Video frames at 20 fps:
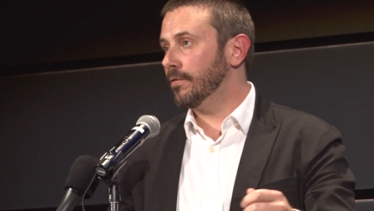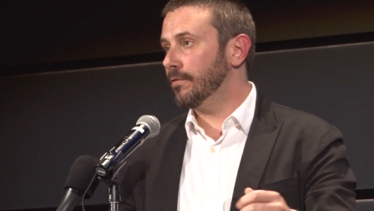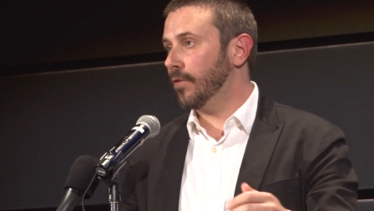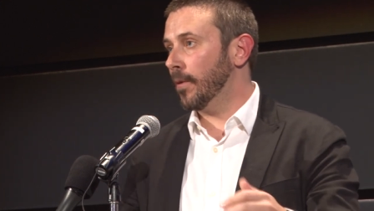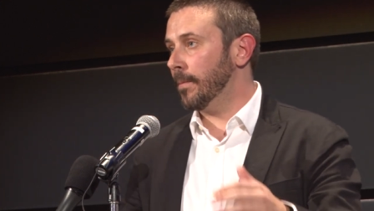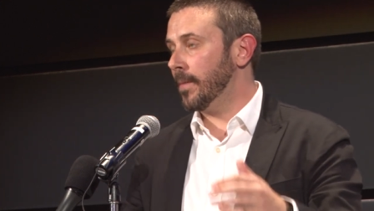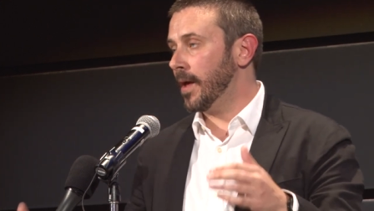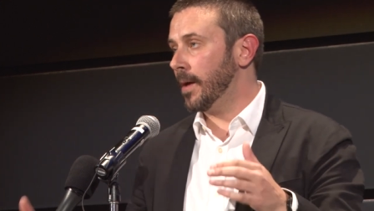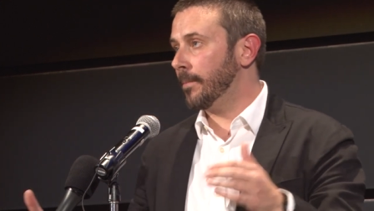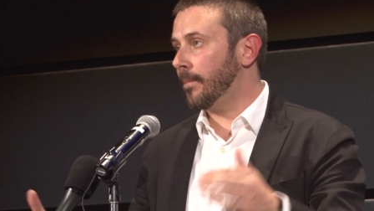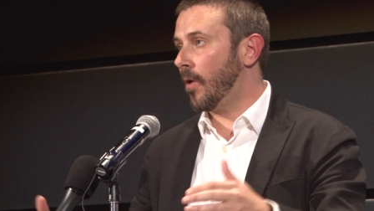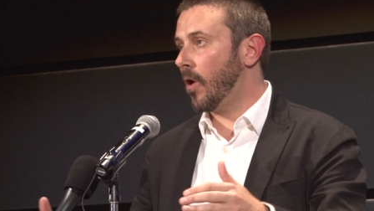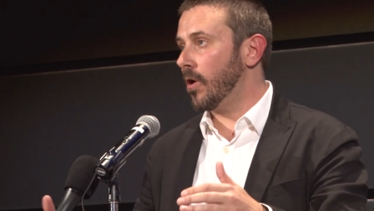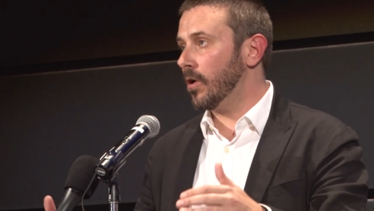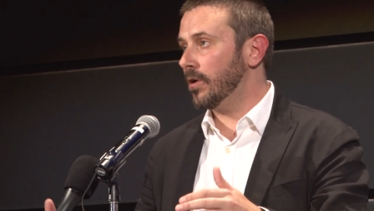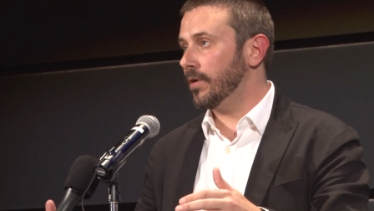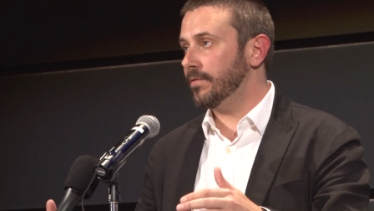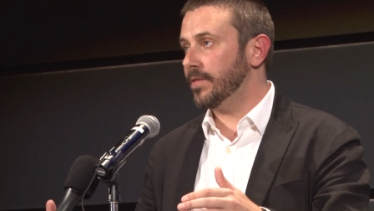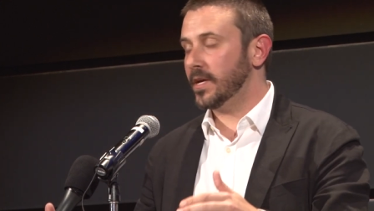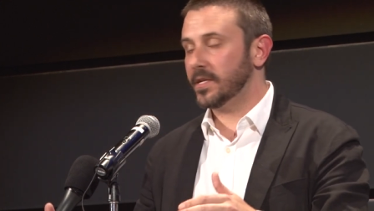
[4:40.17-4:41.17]
for being
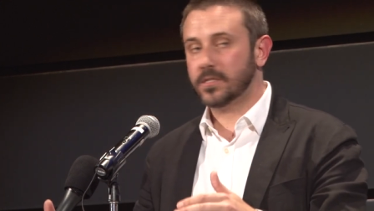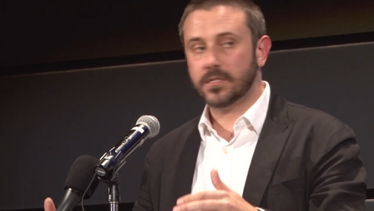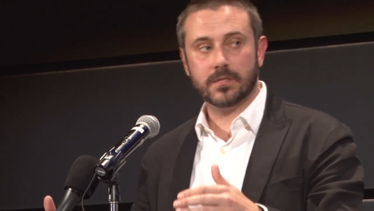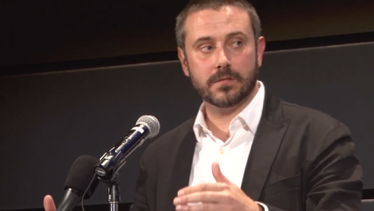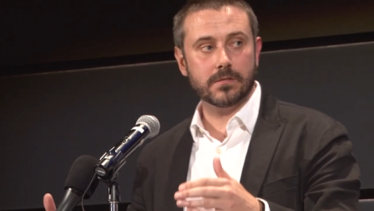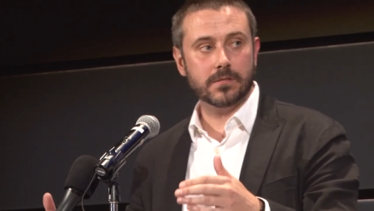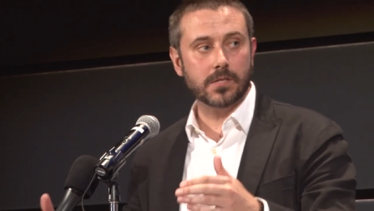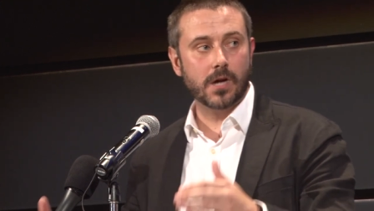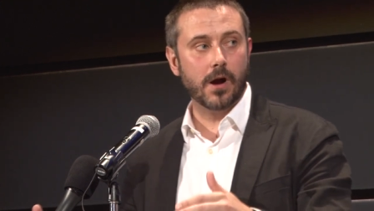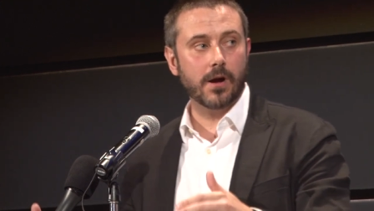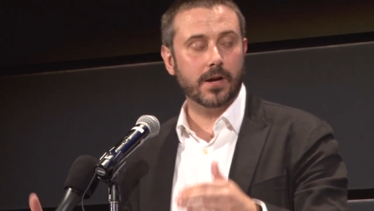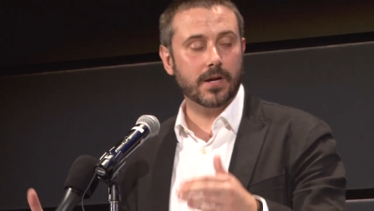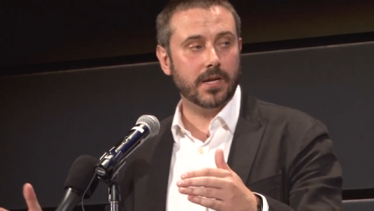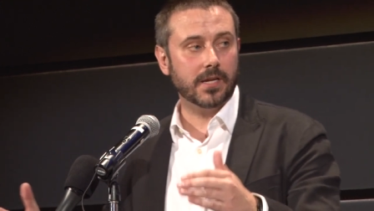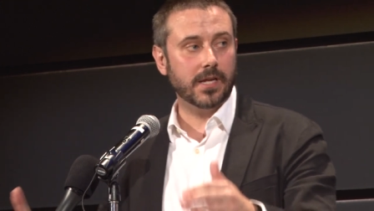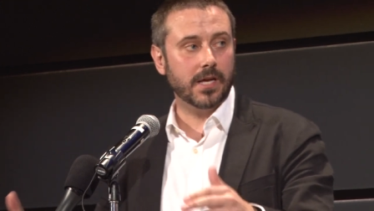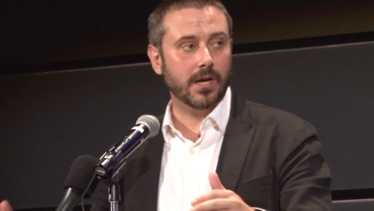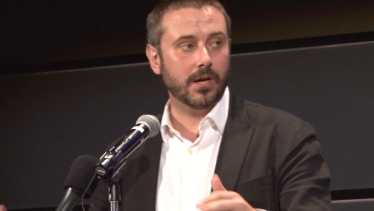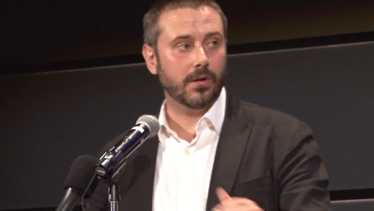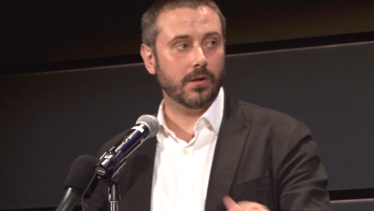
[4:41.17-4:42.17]
part of this
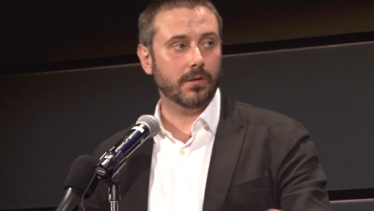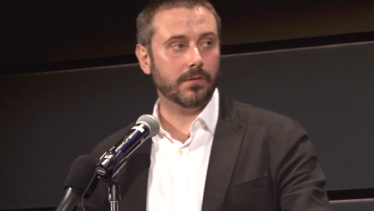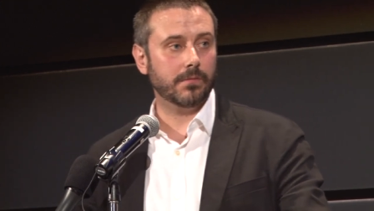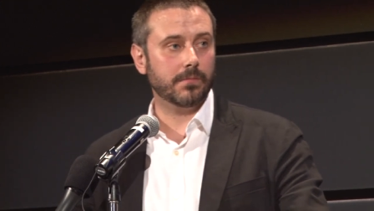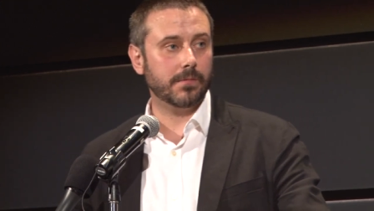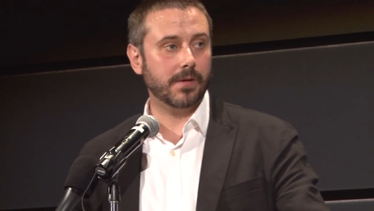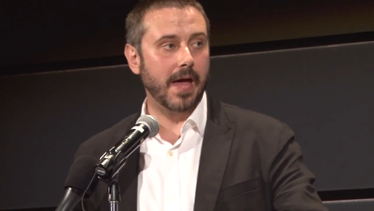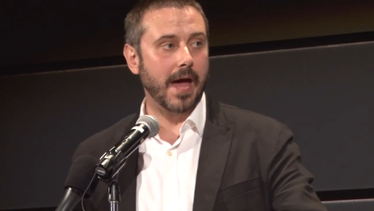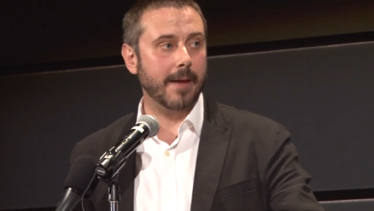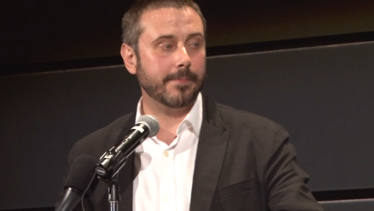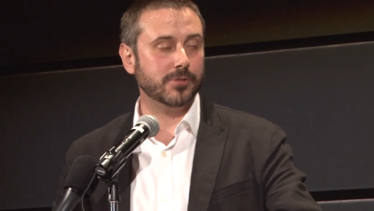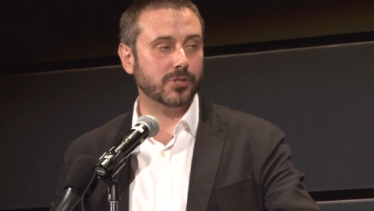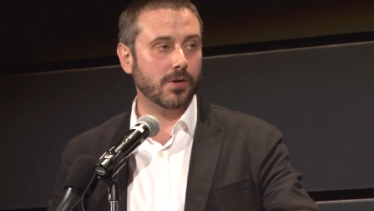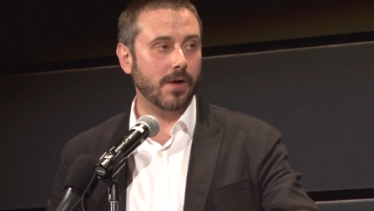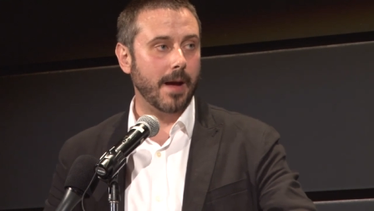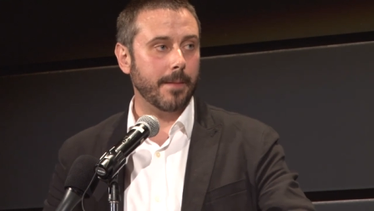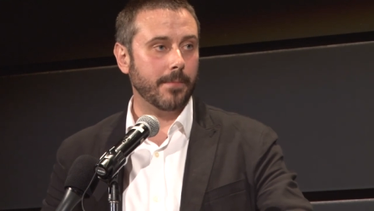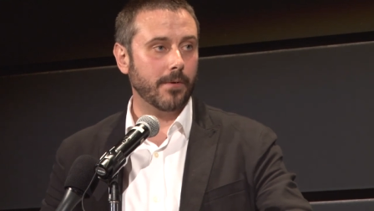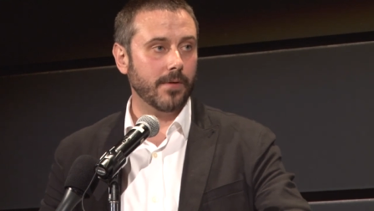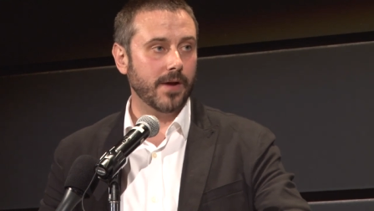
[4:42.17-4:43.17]
targeted kill
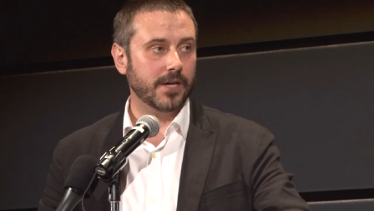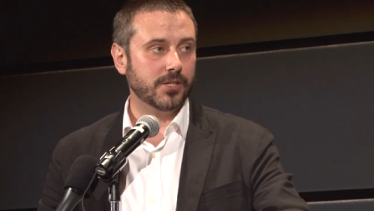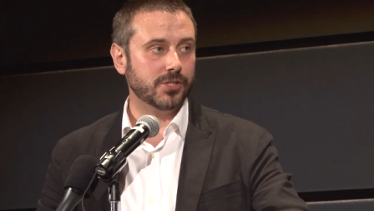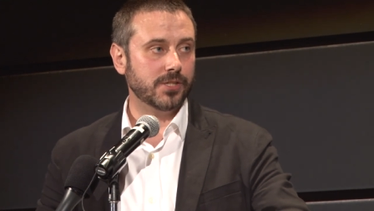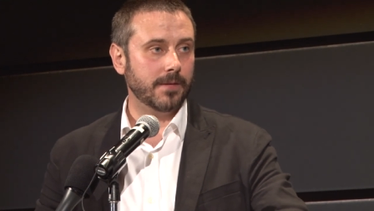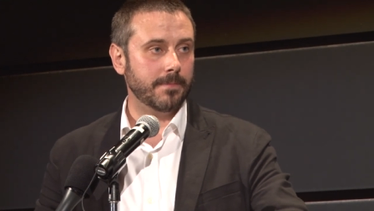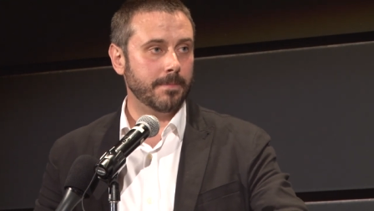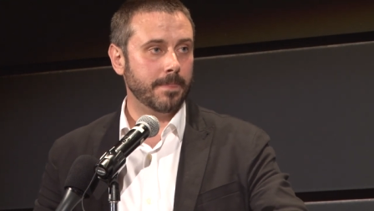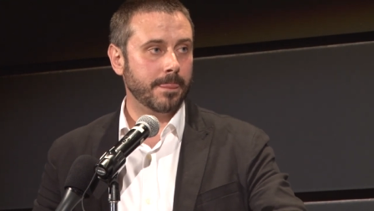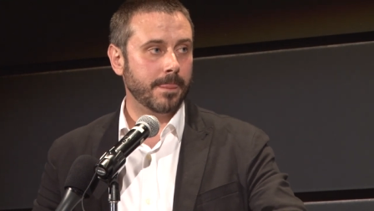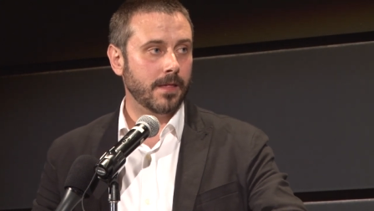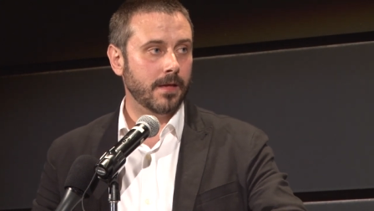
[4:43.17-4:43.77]
capture operation.